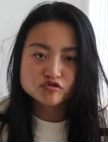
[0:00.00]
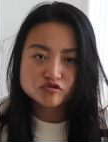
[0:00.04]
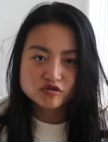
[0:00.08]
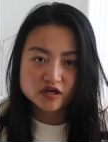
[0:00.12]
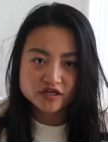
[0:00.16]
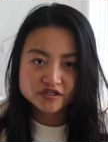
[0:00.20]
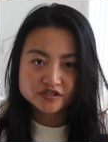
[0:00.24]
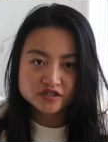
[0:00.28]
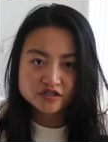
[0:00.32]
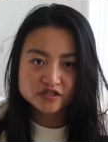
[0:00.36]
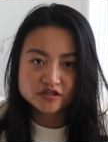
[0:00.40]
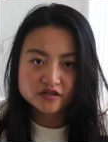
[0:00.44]

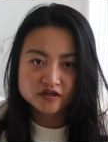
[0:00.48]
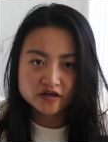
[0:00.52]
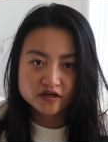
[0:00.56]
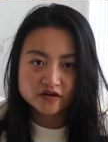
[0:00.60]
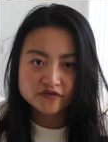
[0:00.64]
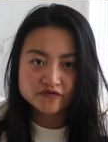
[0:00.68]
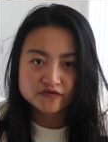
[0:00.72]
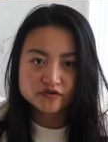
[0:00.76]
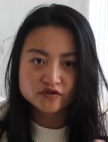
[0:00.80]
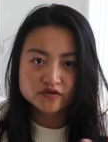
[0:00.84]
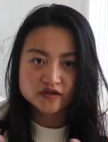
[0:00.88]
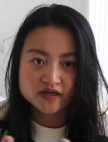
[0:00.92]
stretch it
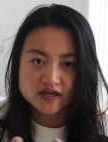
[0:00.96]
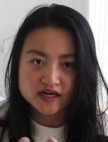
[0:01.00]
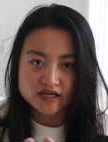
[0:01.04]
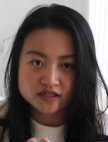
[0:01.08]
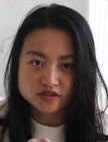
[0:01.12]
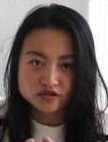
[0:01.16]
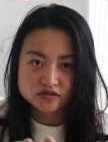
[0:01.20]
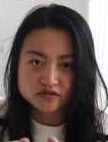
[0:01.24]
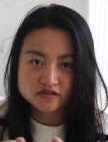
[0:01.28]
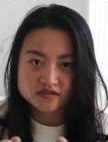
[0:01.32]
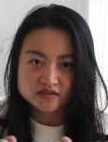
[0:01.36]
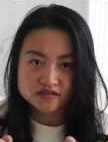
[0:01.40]
enough, you can
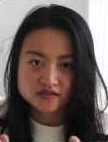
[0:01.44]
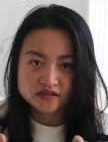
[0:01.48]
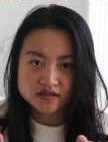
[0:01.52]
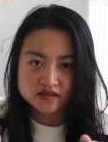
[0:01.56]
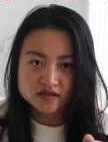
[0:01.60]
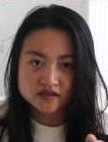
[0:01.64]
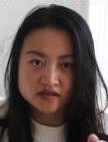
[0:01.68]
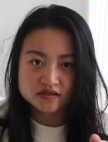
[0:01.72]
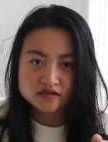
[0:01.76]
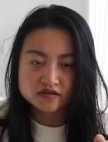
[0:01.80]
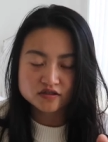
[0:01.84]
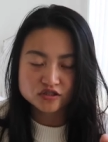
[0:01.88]
actually
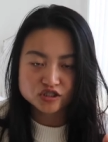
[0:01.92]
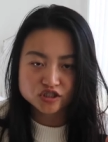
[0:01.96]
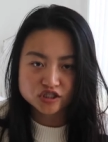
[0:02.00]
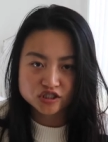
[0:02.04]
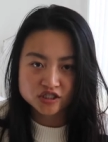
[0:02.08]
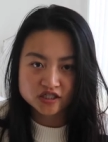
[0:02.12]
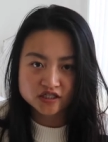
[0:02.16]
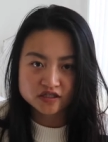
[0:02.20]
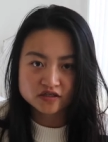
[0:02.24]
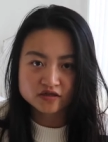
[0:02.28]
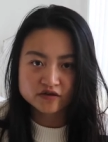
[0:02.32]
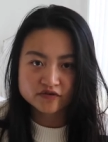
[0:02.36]
see the
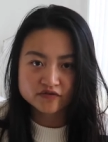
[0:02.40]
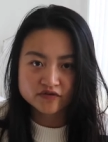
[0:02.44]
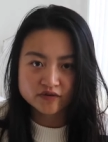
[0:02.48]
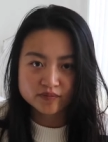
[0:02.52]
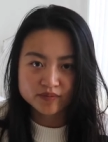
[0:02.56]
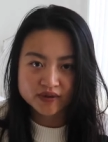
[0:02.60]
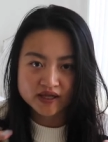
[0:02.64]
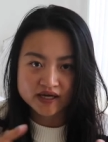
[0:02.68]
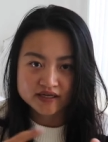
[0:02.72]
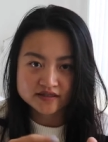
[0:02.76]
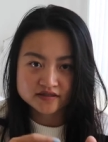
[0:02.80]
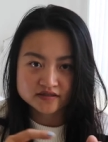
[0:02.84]
sheen of the
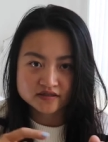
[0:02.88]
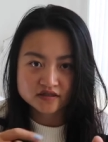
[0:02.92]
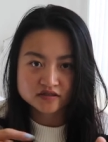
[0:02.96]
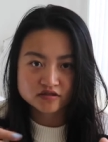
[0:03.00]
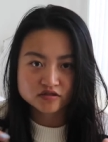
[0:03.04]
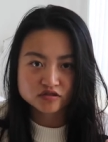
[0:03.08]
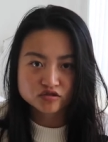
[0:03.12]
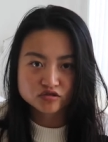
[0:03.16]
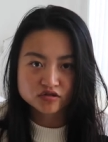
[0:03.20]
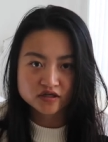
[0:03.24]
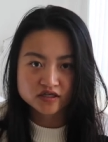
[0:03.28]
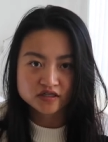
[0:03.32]
plastic
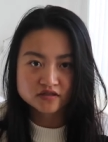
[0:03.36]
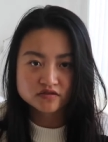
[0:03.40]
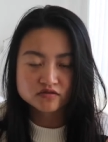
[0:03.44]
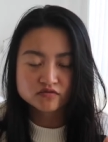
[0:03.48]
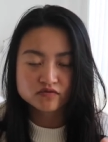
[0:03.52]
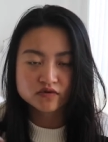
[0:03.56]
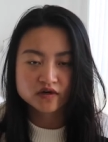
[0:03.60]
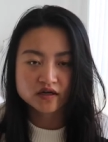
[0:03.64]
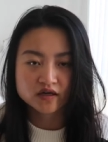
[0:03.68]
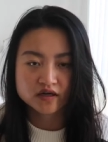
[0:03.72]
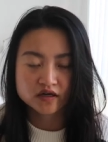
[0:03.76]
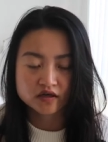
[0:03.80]
strings
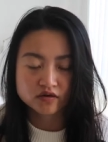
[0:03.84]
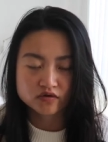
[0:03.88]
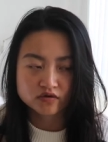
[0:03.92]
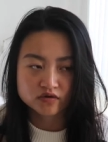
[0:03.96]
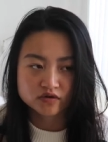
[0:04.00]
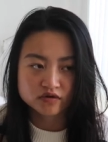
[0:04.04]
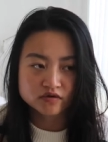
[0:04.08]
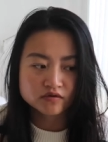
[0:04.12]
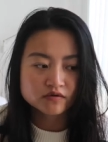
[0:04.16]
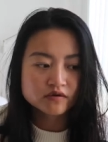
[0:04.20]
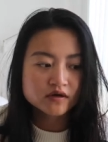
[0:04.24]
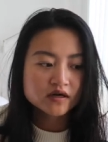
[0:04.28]
running
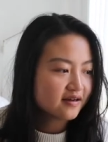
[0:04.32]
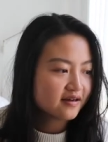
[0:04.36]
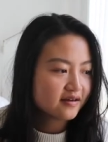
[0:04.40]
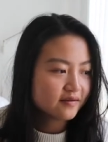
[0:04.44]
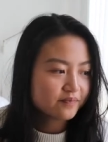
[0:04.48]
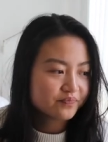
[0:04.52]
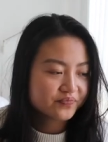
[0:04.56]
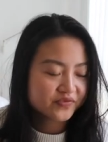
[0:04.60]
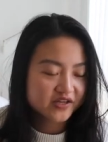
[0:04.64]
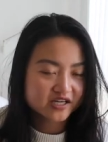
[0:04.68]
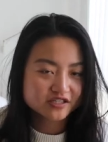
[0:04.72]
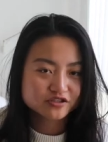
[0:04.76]
through.
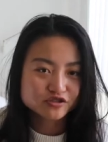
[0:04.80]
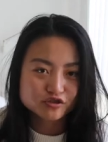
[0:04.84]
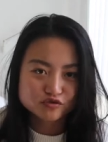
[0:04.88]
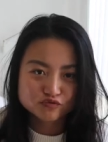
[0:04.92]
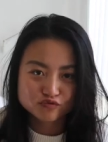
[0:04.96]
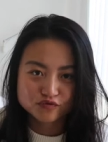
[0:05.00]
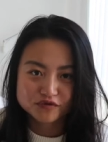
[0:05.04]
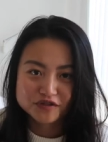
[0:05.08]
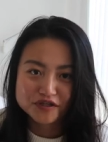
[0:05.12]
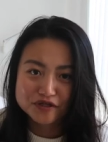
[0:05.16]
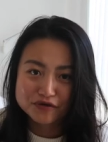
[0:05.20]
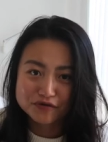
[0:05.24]
That just
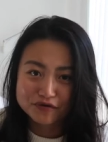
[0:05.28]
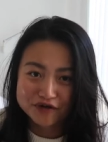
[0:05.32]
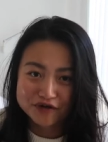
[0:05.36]
really,